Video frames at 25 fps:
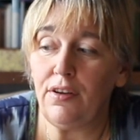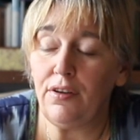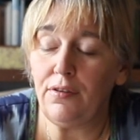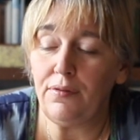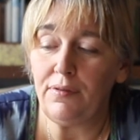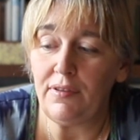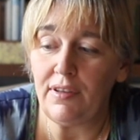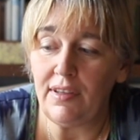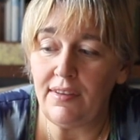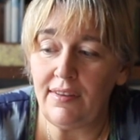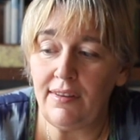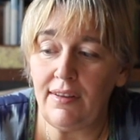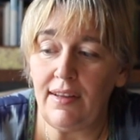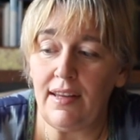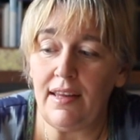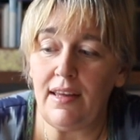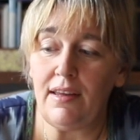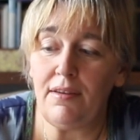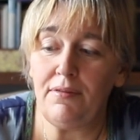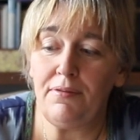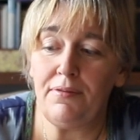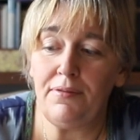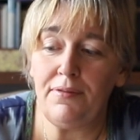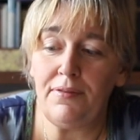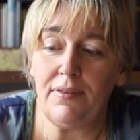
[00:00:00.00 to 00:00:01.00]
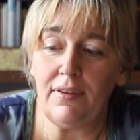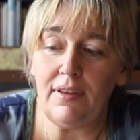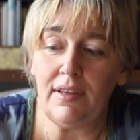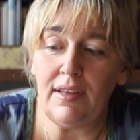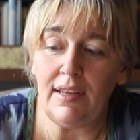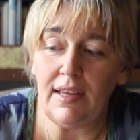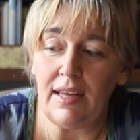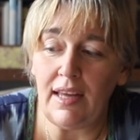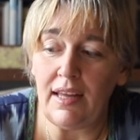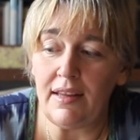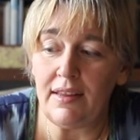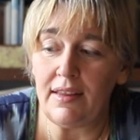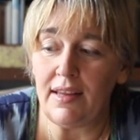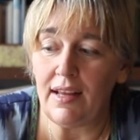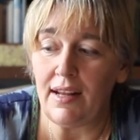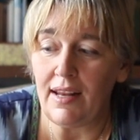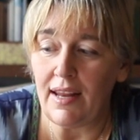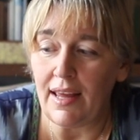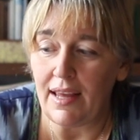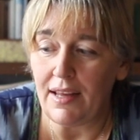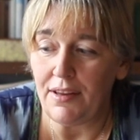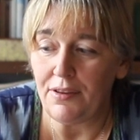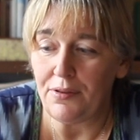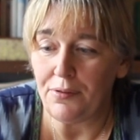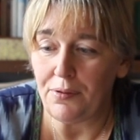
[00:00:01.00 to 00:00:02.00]
of the sleeve in the
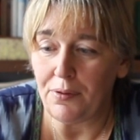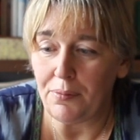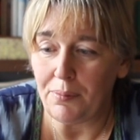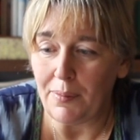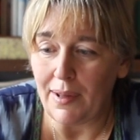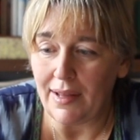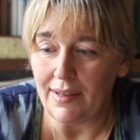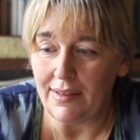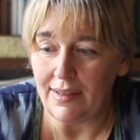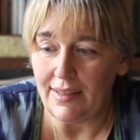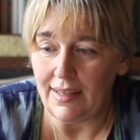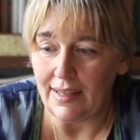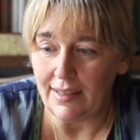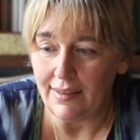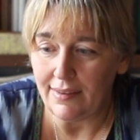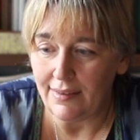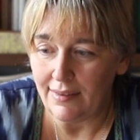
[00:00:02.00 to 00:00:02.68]
late Romantic